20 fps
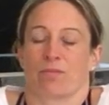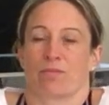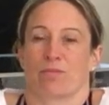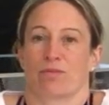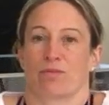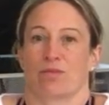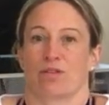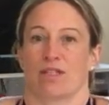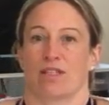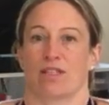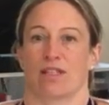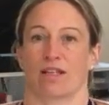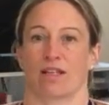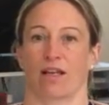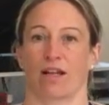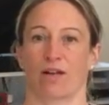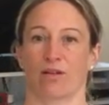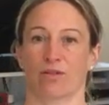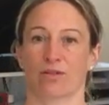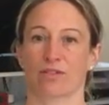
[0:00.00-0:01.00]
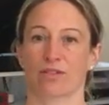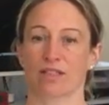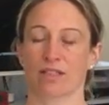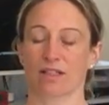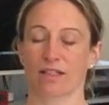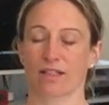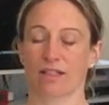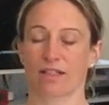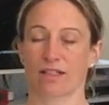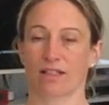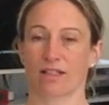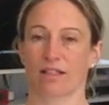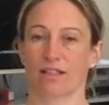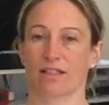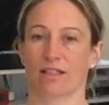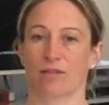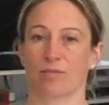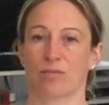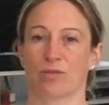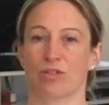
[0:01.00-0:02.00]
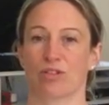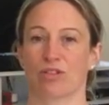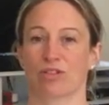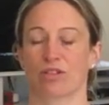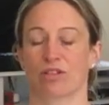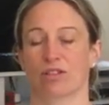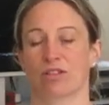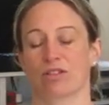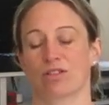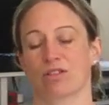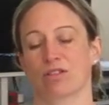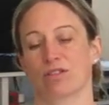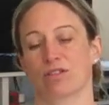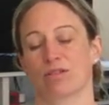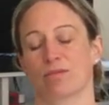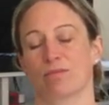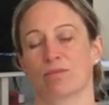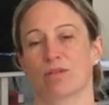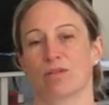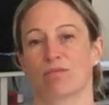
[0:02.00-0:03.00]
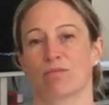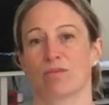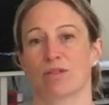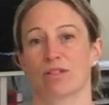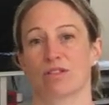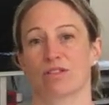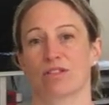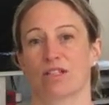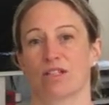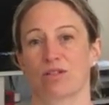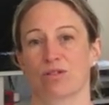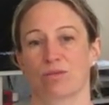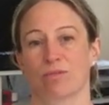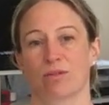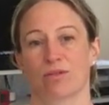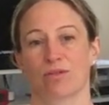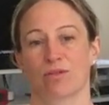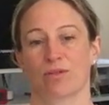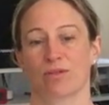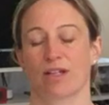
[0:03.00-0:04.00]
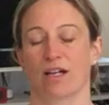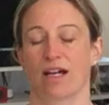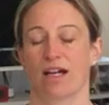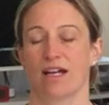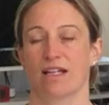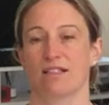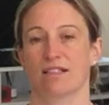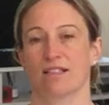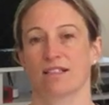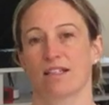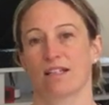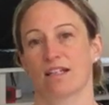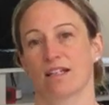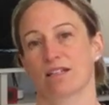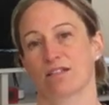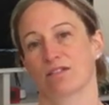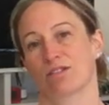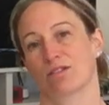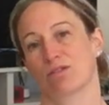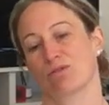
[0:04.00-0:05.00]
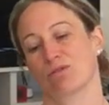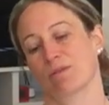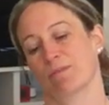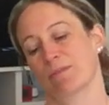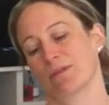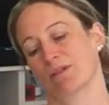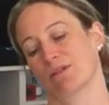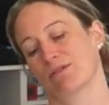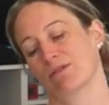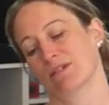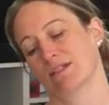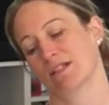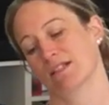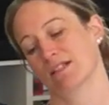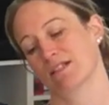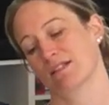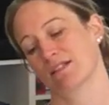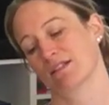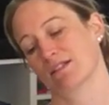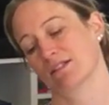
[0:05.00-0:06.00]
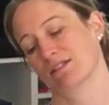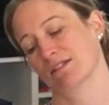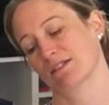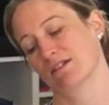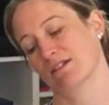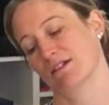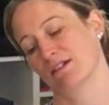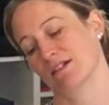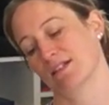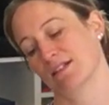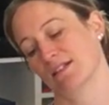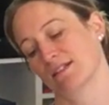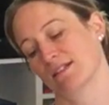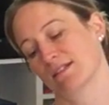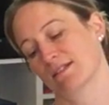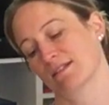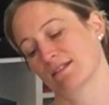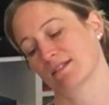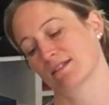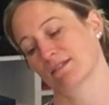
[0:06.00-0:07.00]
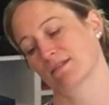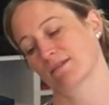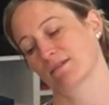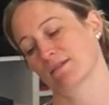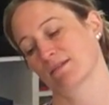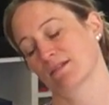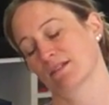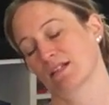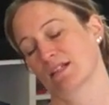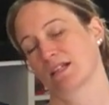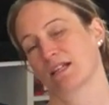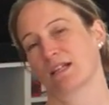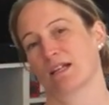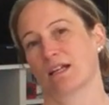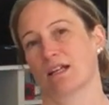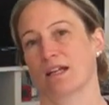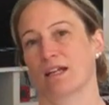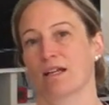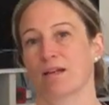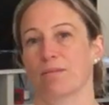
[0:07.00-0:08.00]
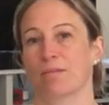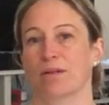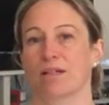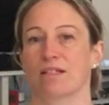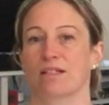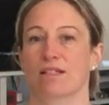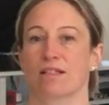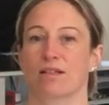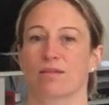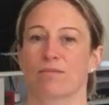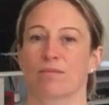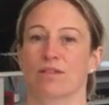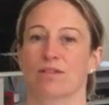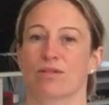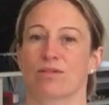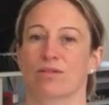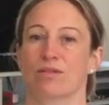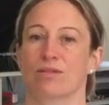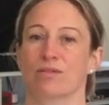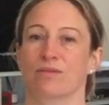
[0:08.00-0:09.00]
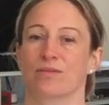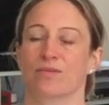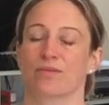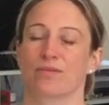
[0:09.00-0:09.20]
breathing out. And then we're just going to do some movements, gentle movements of head and neck. So dropping your ear to the side and back to the middle,